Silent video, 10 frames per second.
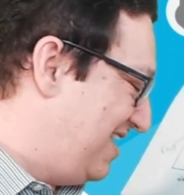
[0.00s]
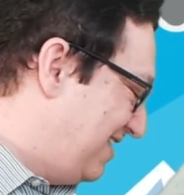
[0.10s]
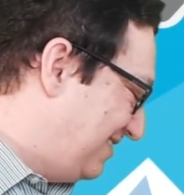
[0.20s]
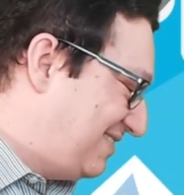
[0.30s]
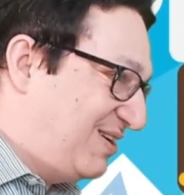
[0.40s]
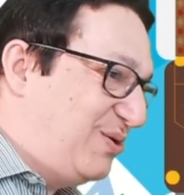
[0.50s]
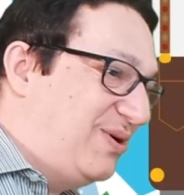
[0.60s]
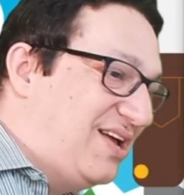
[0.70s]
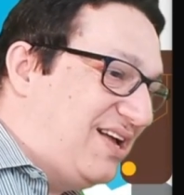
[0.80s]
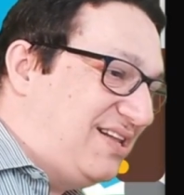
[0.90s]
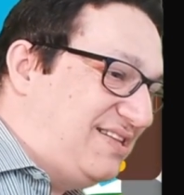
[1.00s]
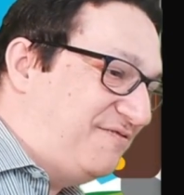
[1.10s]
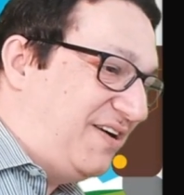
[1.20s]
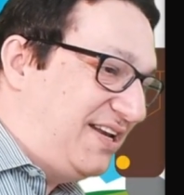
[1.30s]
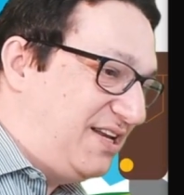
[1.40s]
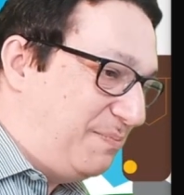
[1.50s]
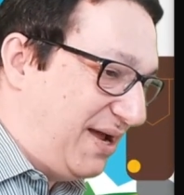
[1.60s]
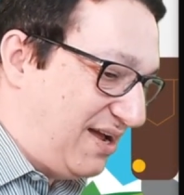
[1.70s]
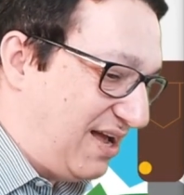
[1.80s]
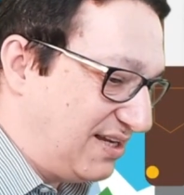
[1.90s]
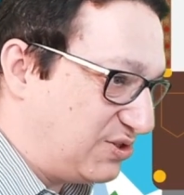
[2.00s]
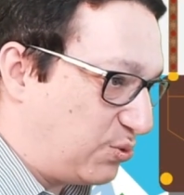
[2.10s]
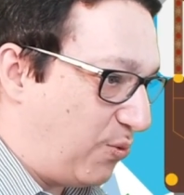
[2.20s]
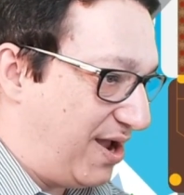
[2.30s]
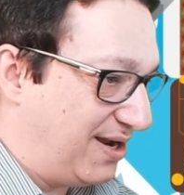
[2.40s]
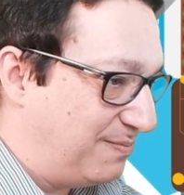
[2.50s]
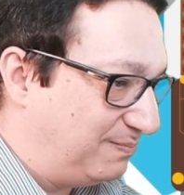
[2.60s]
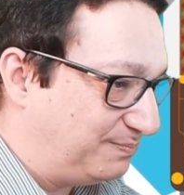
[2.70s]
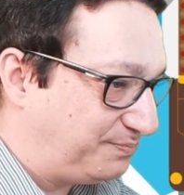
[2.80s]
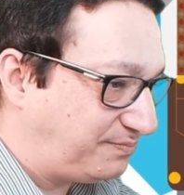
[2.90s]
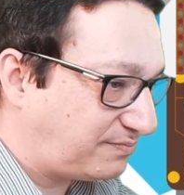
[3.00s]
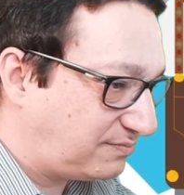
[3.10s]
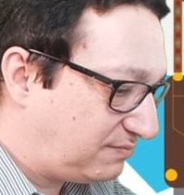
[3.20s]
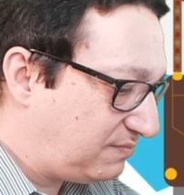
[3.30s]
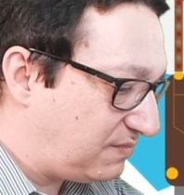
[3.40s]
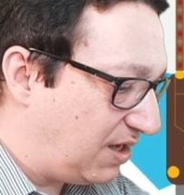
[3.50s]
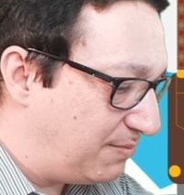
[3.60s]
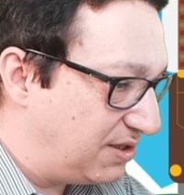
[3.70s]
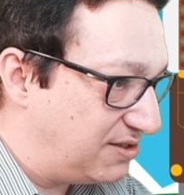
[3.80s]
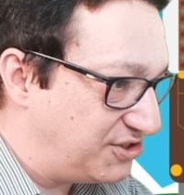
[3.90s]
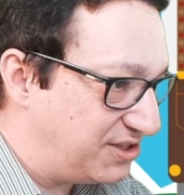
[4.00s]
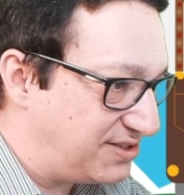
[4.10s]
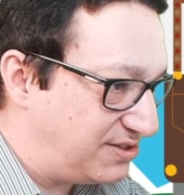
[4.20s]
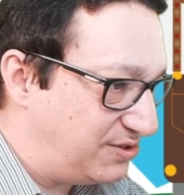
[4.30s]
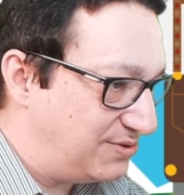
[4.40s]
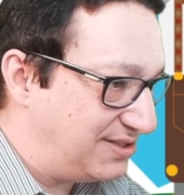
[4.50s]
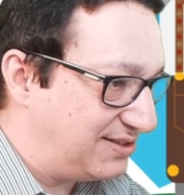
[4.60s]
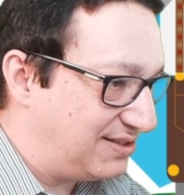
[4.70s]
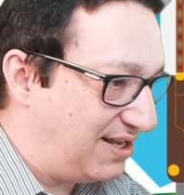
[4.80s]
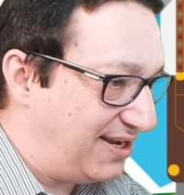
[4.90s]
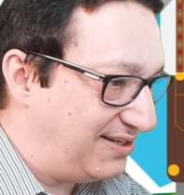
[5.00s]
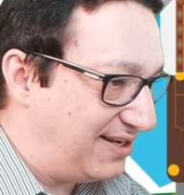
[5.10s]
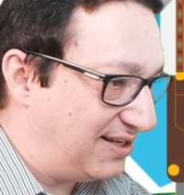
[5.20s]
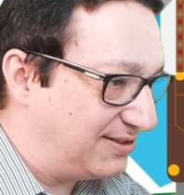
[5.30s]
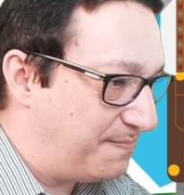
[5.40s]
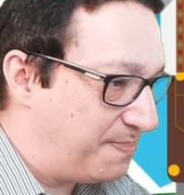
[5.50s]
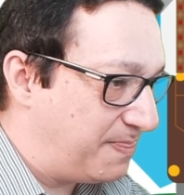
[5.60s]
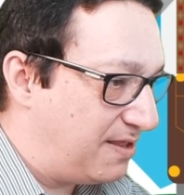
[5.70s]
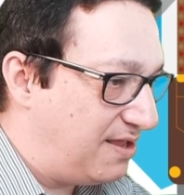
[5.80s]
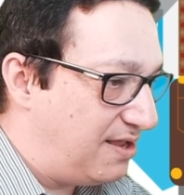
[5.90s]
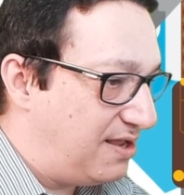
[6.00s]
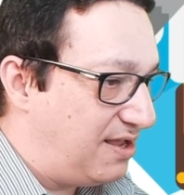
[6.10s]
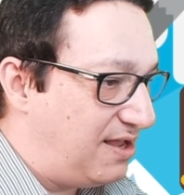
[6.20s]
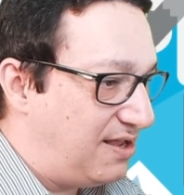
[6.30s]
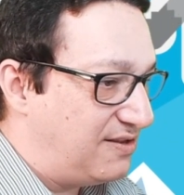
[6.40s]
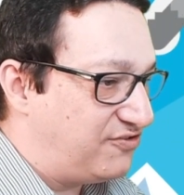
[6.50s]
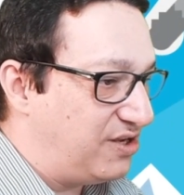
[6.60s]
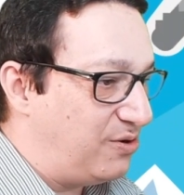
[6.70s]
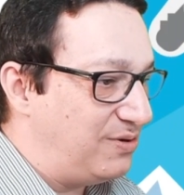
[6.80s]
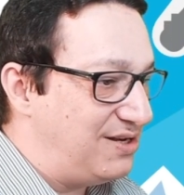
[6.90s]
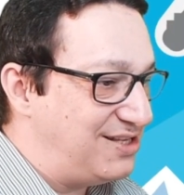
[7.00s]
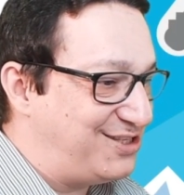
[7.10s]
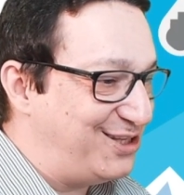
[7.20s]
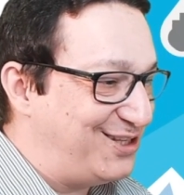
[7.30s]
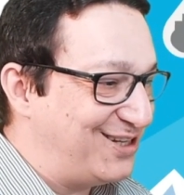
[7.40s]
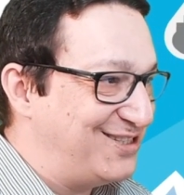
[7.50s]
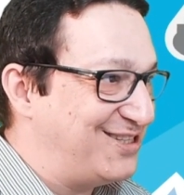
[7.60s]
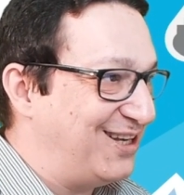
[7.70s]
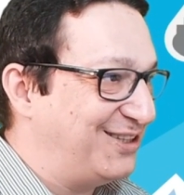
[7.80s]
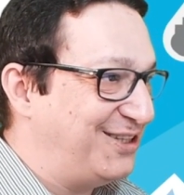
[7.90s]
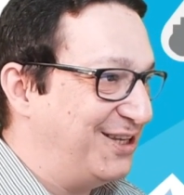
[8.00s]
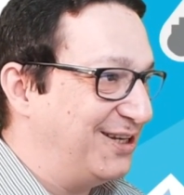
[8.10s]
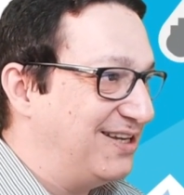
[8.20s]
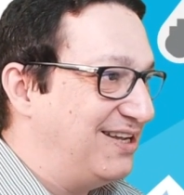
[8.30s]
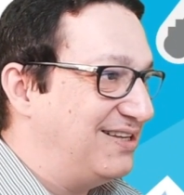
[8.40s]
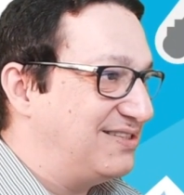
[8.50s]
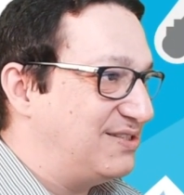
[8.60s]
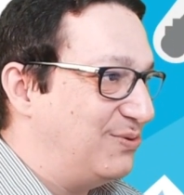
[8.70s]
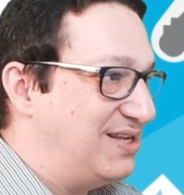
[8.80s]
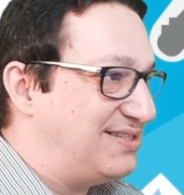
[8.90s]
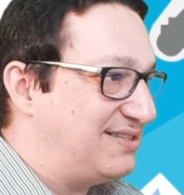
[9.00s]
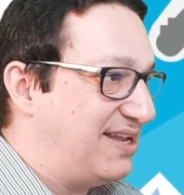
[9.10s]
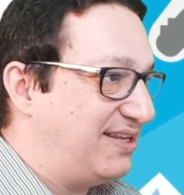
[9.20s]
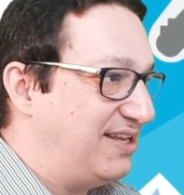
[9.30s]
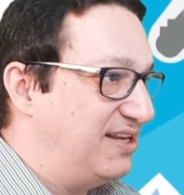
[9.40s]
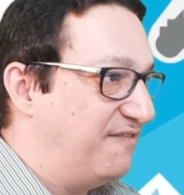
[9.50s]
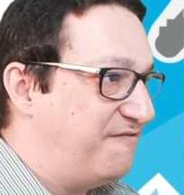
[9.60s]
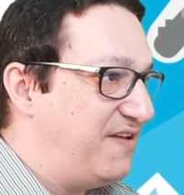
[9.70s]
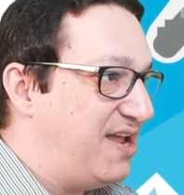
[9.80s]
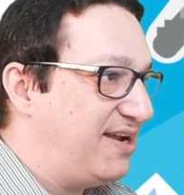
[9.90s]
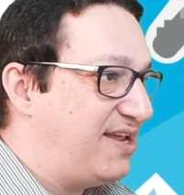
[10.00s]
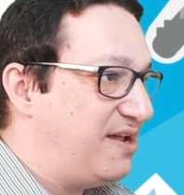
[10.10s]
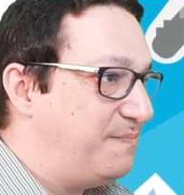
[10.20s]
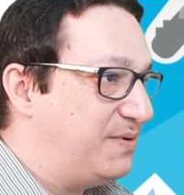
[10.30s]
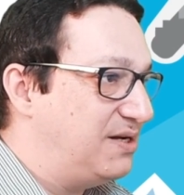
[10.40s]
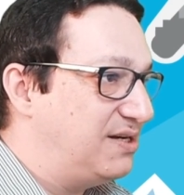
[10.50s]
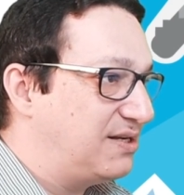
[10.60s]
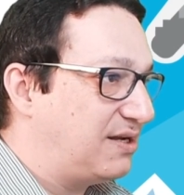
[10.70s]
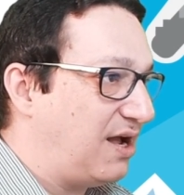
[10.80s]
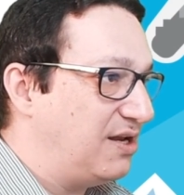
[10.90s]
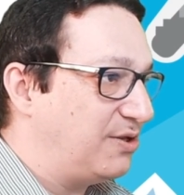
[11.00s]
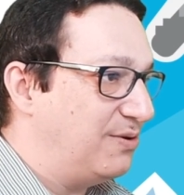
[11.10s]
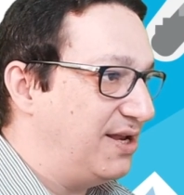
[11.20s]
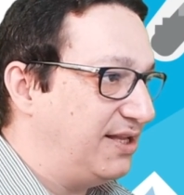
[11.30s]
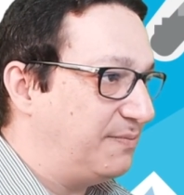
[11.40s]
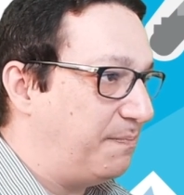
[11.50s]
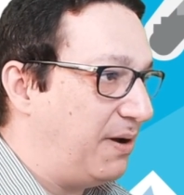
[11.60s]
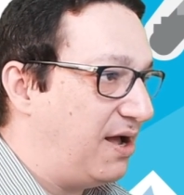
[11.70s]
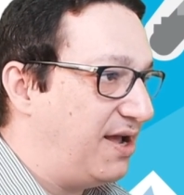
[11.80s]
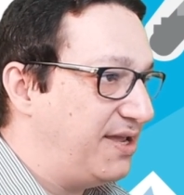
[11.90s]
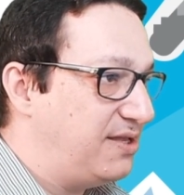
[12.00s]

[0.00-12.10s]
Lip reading: So divided by r square. I'm gonna just use it like that. So let's see the result here. So let's take in a variable, calculate pi